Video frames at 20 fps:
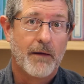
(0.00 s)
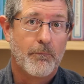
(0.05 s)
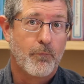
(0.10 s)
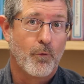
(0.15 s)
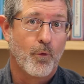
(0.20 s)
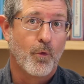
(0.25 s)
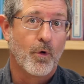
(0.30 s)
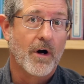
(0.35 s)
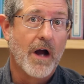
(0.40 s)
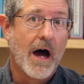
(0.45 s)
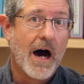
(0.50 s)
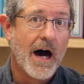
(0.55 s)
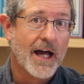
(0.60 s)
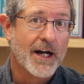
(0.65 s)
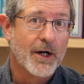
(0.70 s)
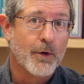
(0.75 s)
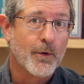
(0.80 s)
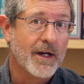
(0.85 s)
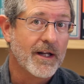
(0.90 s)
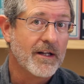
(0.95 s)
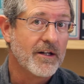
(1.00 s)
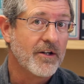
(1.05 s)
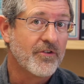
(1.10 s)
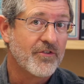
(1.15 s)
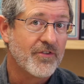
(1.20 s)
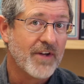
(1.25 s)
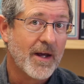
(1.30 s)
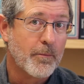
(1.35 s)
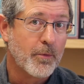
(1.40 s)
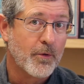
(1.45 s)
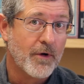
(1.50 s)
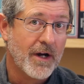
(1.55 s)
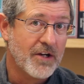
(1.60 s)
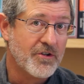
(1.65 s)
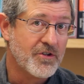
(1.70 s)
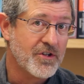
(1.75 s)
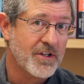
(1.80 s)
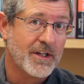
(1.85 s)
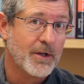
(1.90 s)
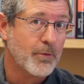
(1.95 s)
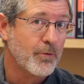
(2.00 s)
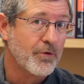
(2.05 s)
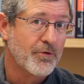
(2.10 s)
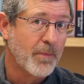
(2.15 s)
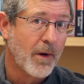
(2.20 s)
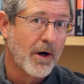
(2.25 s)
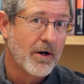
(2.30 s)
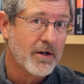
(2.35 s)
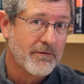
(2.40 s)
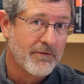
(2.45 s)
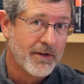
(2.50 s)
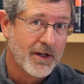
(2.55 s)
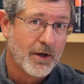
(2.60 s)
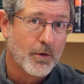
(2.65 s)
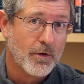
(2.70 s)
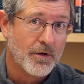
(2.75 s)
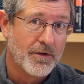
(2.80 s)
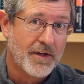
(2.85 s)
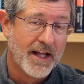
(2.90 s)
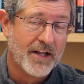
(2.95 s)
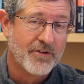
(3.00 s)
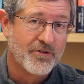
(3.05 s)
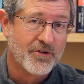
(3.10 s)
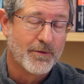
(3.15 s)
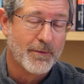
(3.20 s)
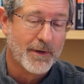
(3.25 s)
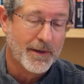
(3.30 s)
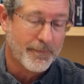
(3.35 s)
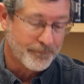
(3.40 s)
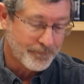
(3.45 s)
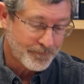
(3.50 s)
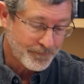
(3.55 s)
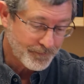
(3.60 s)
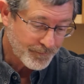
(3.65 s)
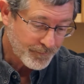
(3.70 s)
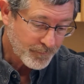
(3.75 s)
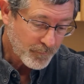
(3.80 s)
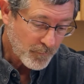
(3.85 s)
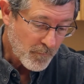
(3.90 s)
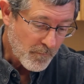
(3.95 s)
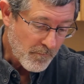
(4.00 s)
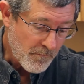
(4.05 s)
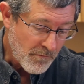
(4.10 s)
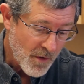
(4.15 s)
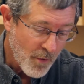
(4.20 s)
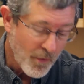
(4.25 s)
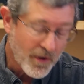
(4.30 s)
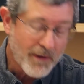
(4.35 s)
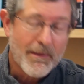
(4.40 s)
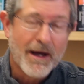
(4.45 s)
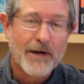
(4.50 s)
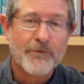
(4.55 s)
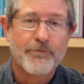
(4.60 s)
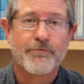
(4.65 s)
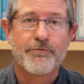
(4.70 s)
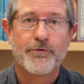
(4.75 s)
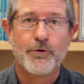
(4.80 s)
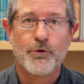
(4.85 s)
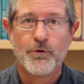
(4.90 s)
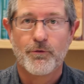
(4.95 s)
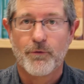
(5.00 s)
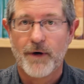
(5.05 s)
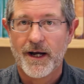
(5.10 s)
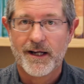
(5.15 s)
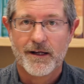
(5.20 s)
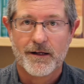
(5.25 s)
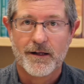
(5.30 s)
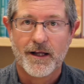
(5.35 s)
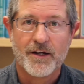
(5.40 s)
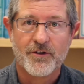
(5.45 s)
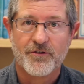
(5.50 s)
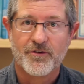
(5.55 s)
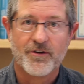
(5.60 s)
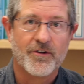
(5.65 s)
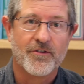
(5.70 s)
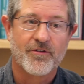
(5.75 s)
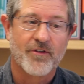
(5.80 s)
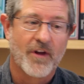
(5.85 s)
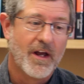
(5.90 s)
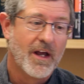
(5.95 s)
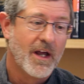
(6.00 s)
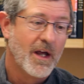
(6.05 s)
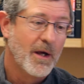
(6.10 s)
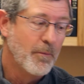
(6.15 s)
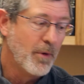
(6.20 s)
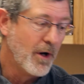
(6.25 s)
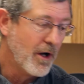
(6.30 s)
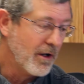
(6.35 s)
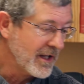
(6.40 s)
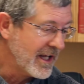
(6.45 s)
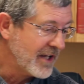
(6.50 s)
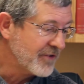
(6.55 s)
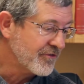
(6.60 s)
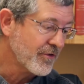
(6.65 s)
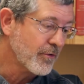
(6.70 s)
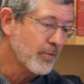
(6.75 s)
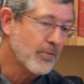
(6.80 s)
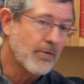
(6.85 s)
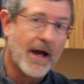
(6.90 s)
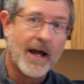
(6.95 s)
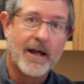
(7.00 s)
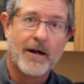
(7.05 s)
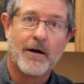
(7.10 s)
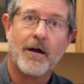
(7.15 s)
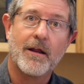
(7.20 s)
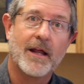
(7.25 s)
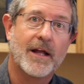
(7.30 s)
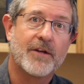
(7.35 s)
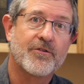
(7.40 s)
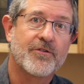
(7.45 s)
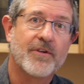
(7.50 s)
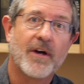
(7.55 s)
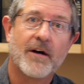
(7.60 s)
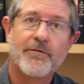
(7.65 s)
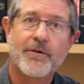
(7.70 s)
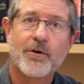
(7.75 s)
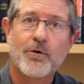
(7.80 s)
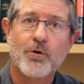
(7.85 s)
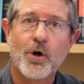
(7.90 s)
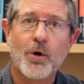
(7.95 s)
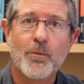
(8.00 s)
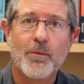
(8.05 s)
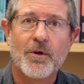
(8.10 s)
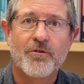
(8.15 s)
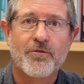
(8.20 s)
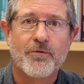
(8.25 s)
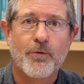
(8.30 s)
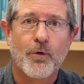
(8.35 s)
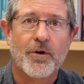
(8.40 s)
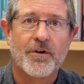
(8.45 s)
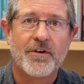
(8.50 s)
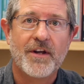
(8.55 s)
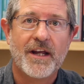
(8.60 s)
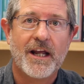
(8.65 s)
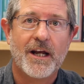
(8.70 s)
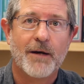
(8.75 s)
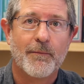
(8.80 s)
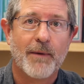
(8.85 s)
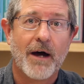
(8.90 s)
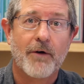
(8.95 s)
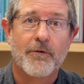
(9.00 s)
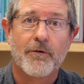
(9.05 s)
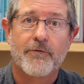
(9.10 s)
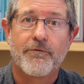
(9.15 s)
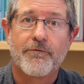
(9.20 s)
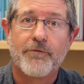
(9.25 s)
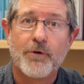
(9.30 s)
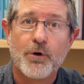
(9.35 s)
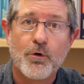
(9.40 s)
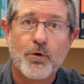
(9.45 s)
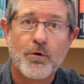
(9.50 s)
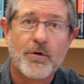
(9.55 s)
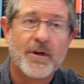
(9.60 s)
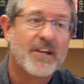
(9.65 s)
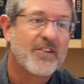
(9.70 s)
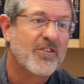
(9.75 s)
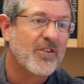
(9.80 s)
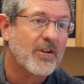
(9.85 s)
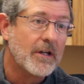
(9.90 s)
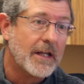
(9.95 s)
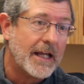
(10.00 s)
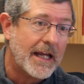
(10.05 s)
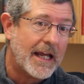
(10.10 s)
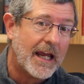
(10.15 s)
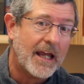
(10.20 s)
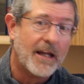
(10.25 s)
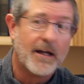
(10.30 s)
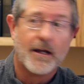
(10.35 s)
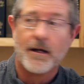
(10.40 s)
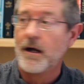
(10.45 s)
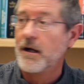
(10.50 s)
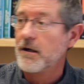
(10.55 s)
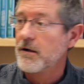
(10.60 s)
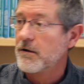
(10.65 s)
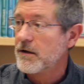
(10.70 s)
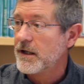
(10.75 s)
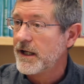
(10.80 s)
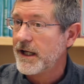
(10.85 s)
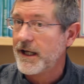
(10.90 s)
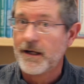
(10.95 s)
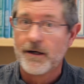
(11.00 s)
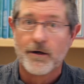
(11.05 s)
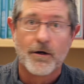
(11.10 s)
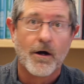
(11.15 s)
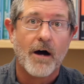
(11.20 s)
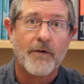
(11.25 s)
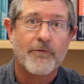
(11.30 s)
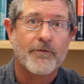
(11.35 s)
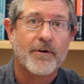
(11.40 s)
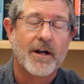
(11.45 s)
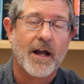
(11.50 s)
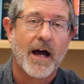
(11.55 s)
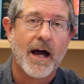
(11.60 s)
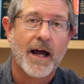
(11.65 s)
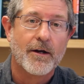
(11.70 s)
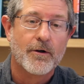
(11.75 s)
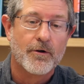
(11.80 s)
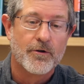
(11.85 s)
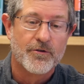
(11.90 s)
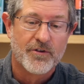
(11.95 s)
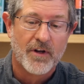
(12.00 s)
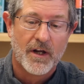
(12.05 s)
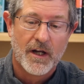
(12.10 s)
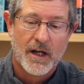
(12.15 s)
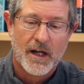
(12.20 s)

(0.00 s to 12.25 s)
were honoring this separation that was part of the Old Testament. What about food regulations? Paul has to write all that stuff in Romans 14 about food that's clean and unclean and offered to idols.